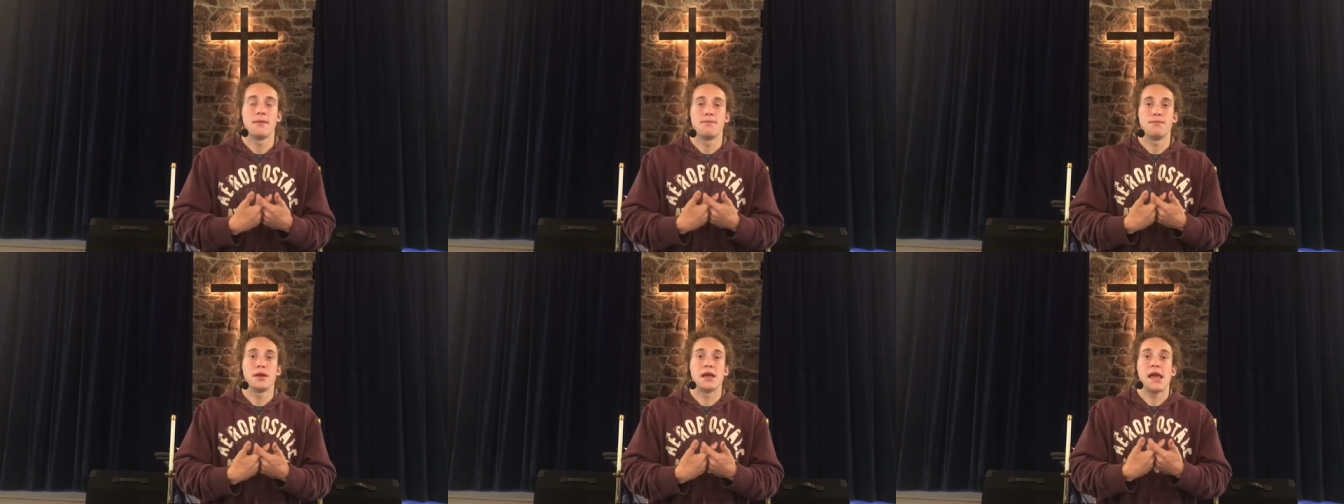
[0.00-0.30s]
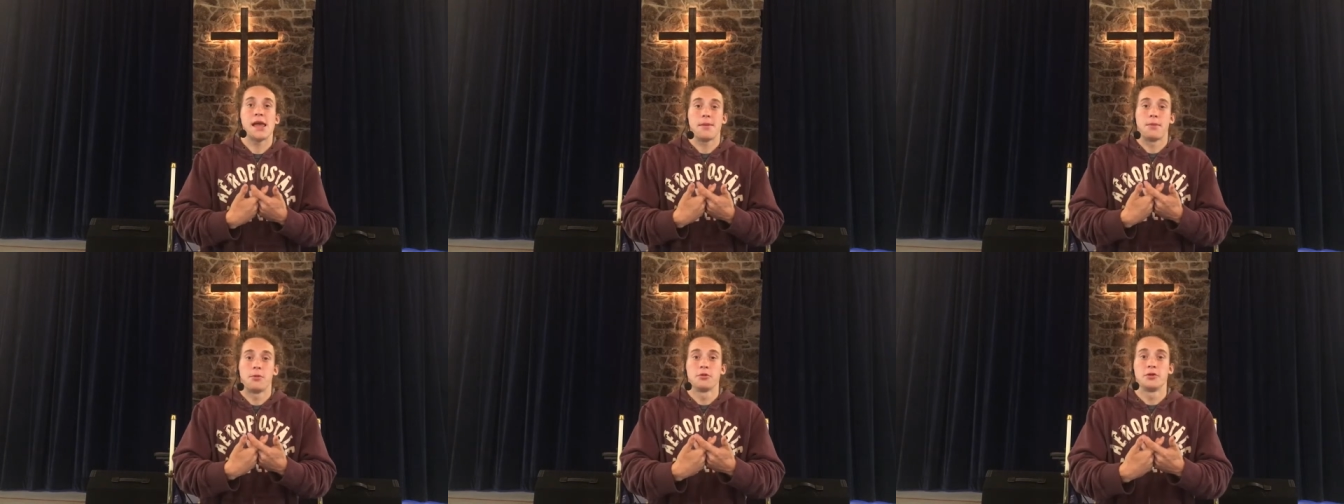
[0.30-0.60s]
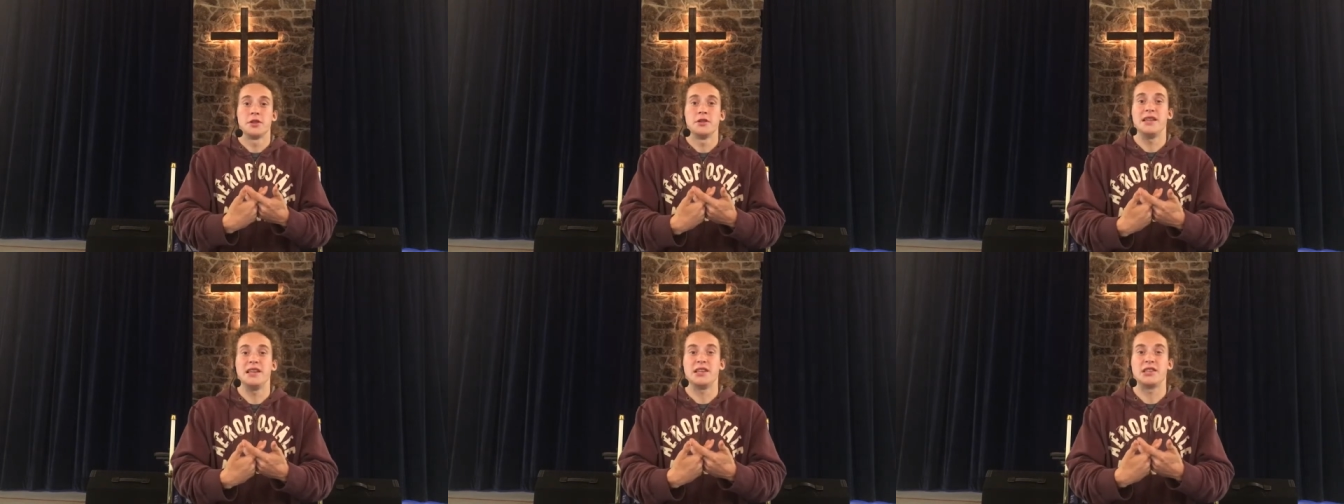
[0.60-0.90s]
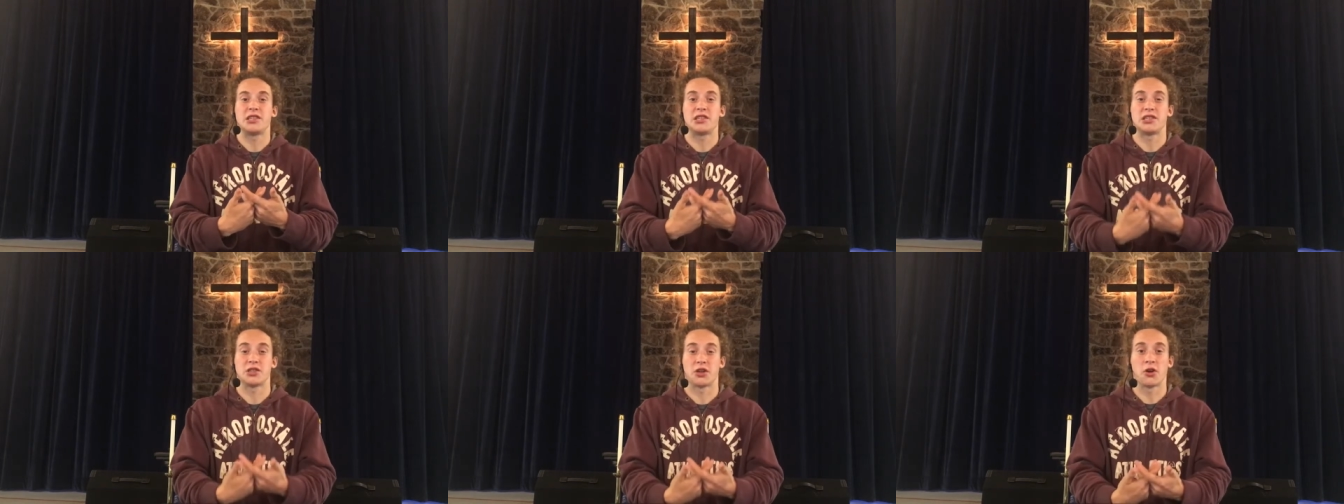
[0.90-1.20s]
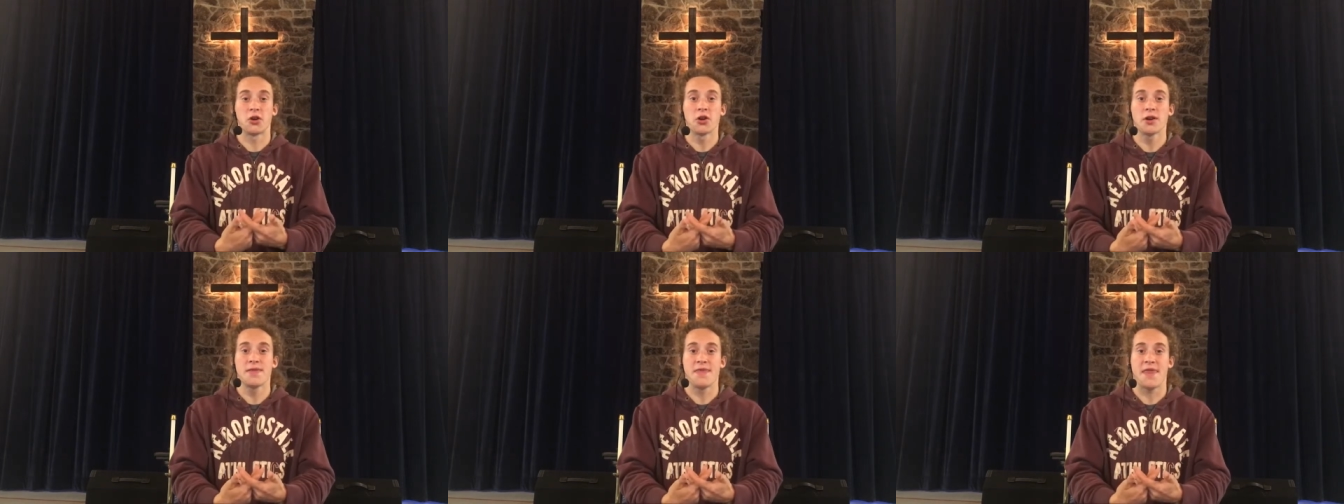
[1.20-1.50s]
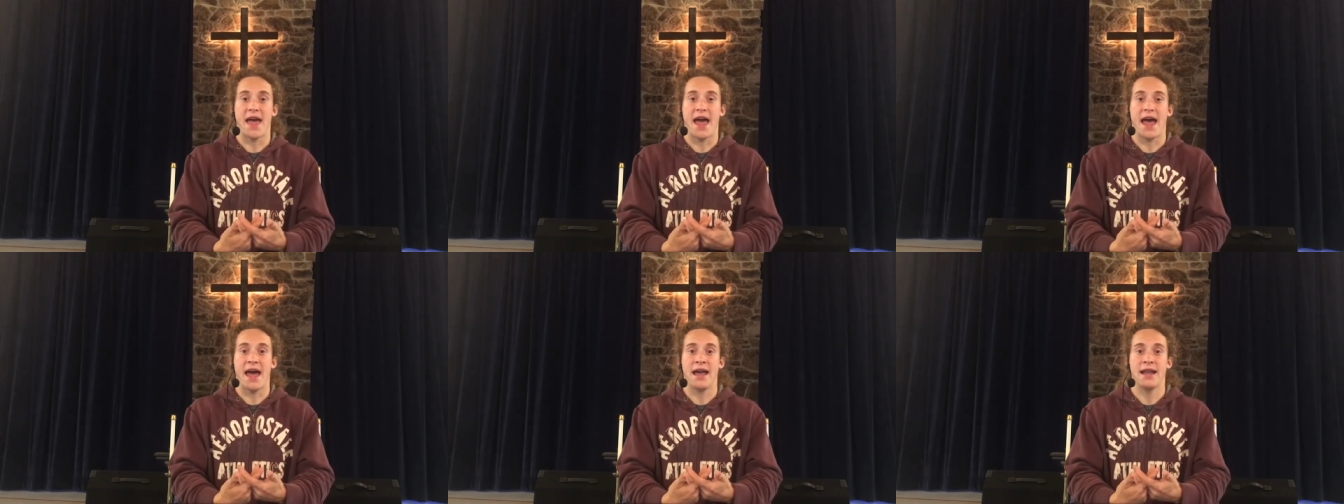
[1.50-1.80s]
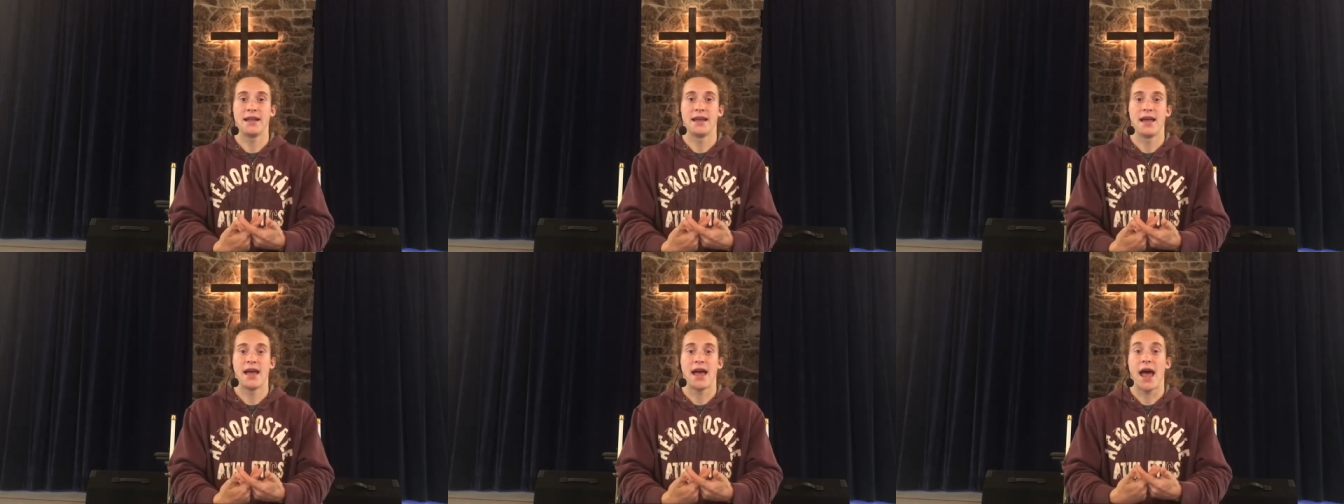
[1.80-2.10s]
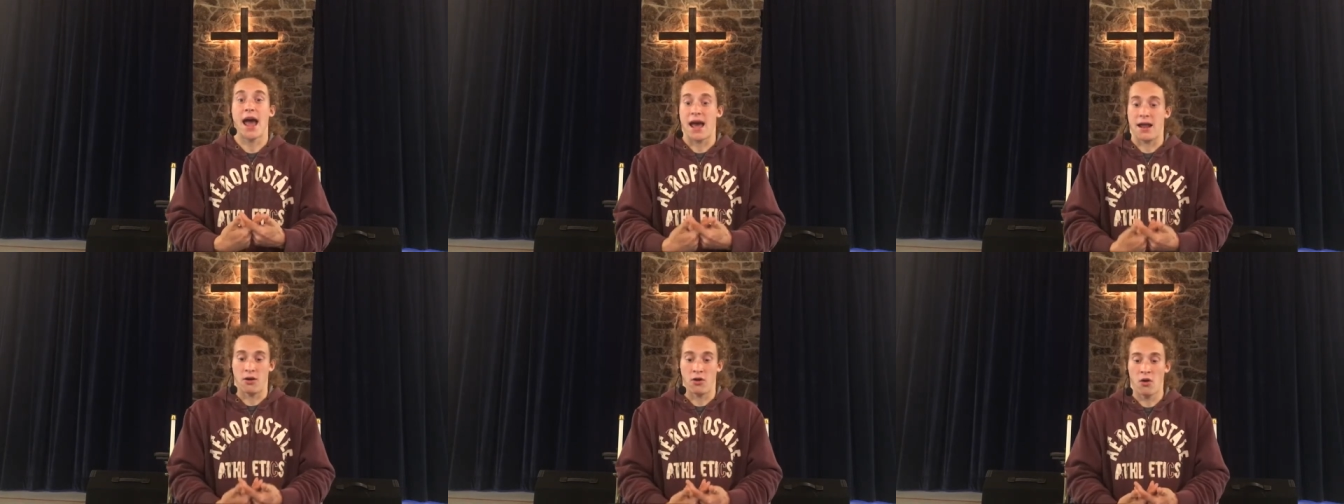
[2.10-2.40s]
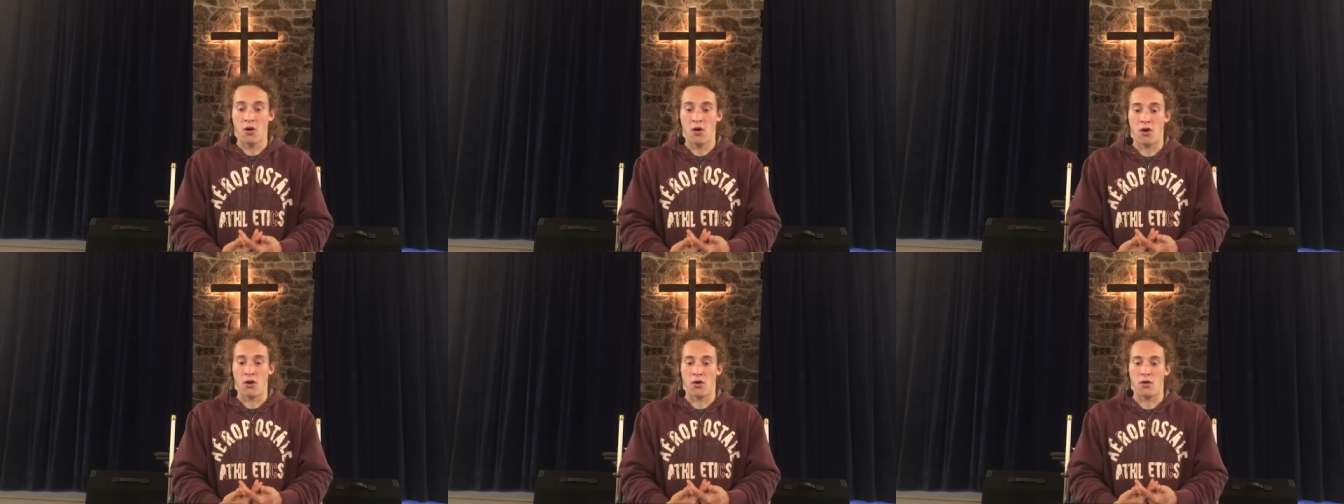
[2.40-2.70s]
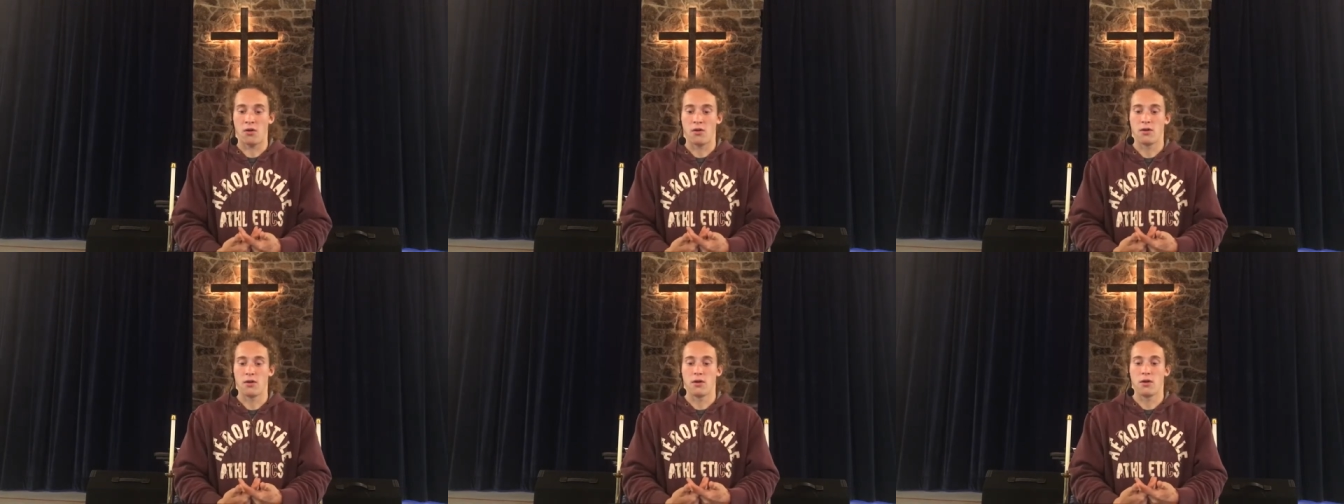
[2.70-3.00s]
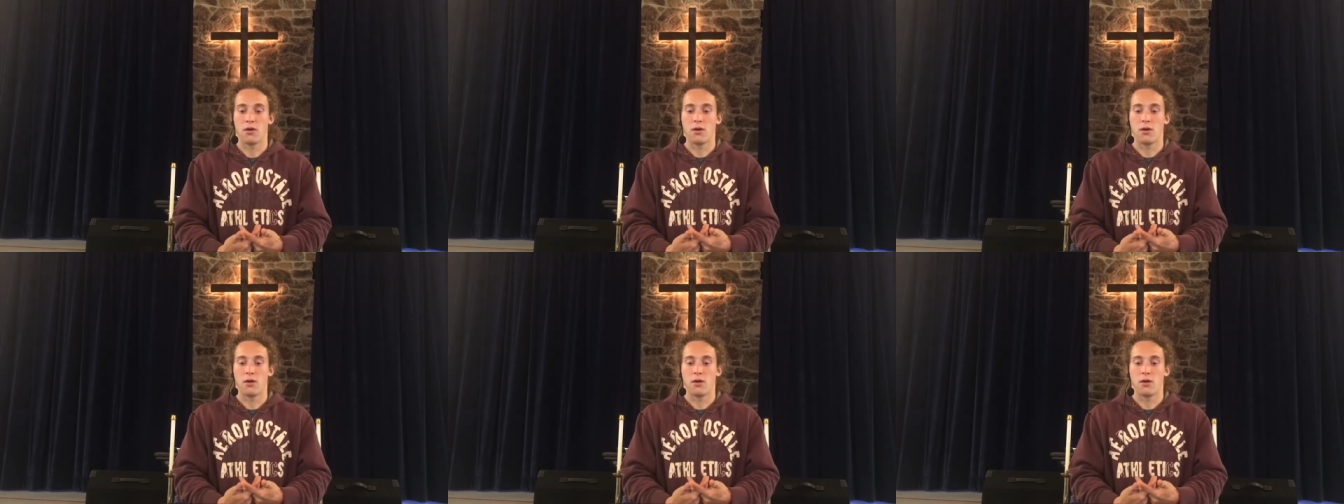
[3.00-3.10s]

be able to discern that at all,